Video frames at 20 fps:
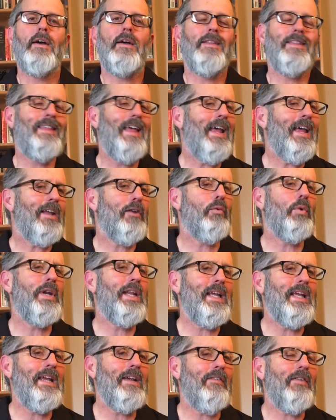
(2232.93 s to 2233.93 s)
Then would
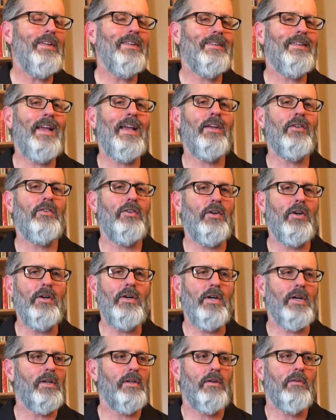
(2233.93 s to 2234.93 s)
he even say it's
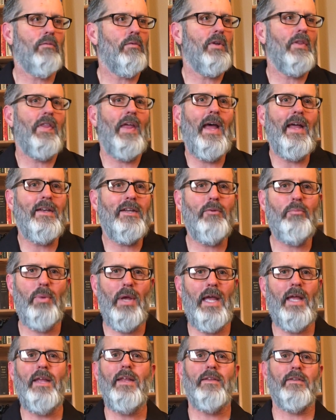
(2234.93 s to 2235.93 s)
good? Well, that
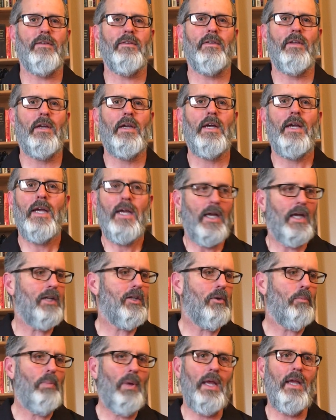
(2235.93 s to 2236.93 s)
depends. It
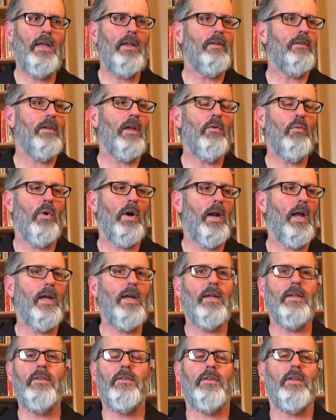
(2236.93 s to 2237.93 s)
depends on what I
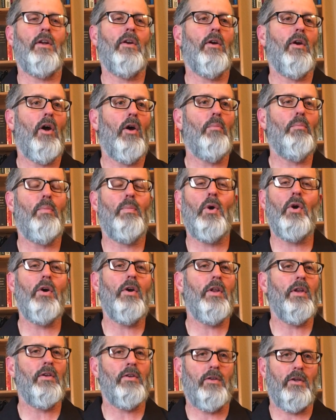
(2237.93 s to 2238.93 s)
consider a
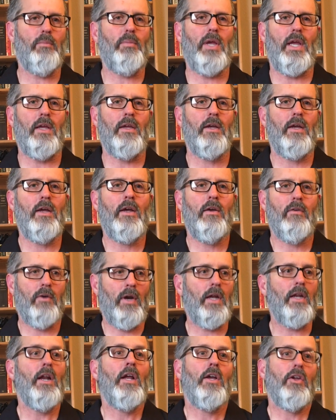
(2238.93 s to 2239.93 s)
burden to be,
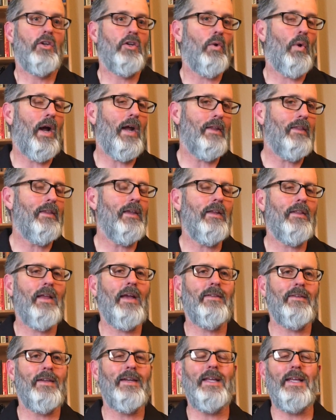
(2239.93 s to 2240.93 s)
right? Do I think
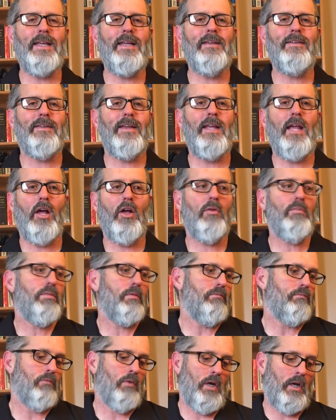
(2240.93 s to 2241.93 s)
that's an easy help?
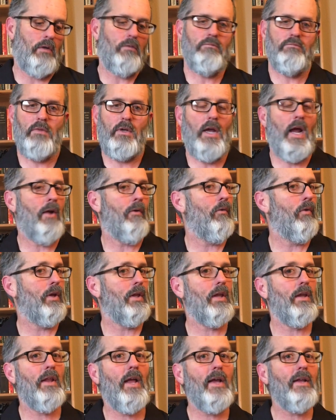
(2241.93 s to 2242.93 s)
Well, I
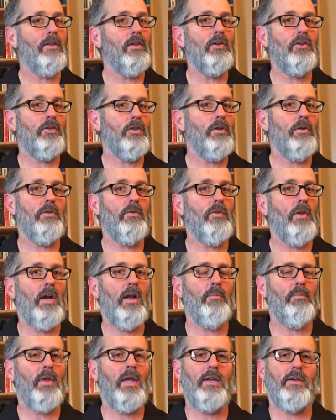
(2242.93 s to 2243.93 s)
really like these shoes and
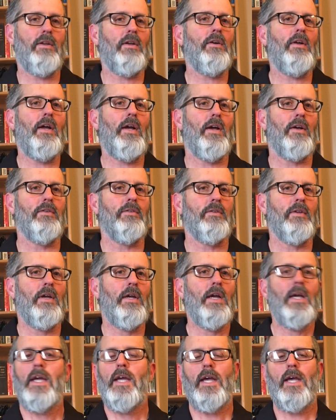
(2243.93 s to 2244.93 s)
I'm late to class.
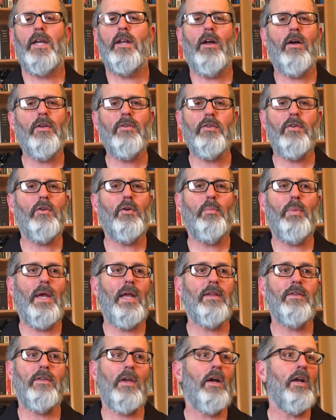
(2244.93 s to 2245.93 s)
It also
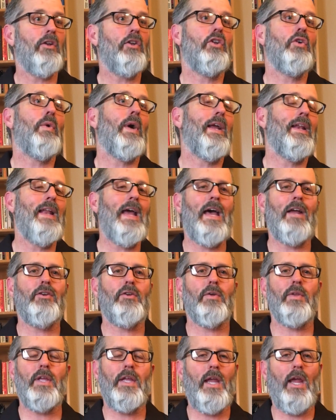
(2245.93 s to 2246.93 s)
depends on, do I
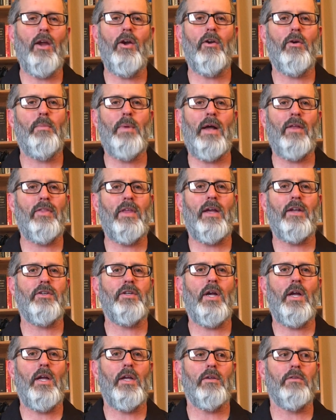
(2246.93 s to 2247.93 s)
naturally care about that
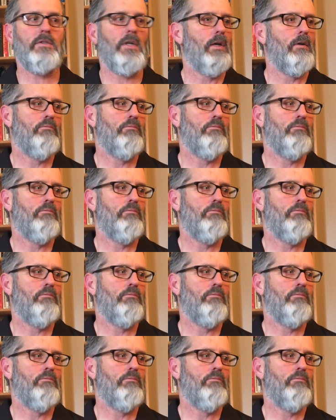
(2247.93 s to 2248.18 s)
child?